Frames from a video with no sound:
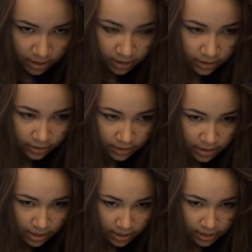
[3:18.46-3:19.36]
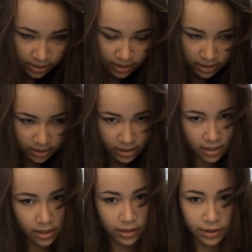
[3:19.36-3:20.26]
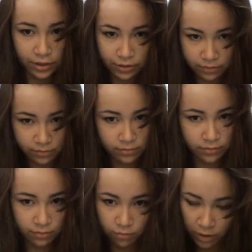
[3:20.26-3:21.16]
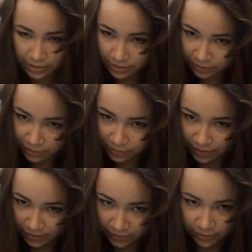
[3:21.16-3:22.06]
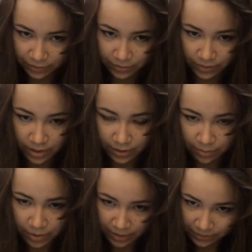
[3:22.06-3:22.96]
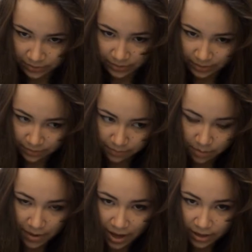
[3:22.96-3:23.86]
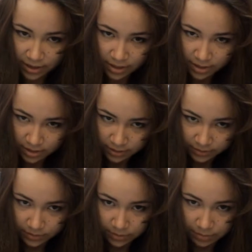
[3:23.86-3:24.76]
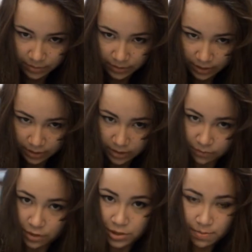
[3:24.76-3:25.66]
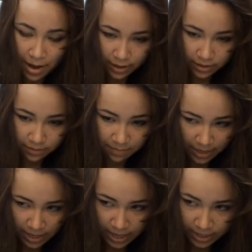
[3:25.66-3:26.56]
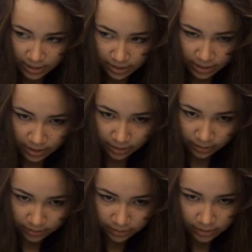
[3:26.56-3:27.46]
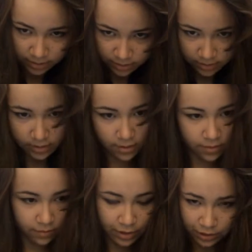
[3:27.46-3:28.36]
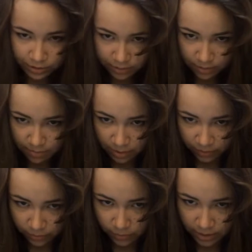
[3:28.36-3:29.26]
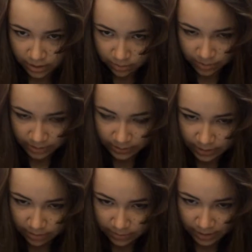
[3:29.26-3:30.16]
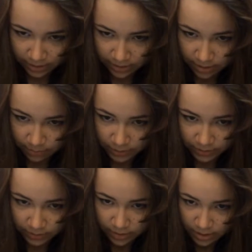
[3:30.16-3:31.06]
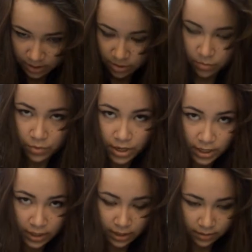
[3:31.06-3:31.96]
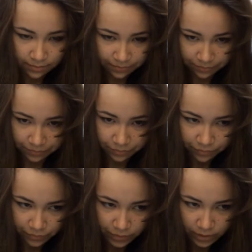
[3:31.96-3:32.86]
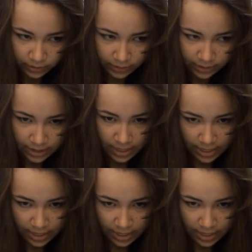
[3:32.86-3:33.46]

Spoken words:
And then while still turned around, I'll do the other braid so you can see it from the back. So what I'm doing now that I've reached the back of my head and reached the middle where the other braid is going to come down, I'm just braiding to the